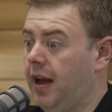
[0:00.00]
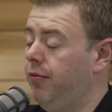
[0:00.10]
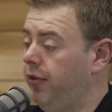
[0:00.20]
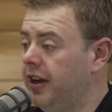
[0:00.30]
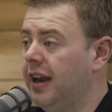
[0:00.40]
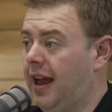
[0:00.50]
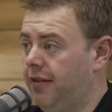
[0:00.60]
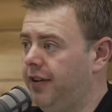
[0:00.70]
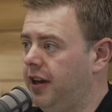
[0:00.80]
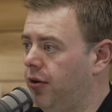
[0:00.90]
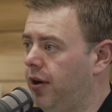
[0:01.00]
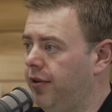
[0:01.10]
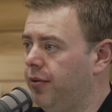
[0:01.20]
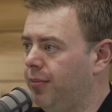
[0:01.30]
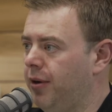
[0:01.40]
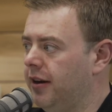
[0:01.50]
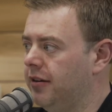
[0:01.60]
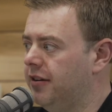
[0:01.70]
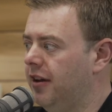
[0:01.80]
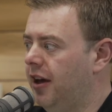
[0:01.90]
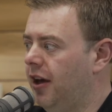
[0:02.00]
written and video around the product,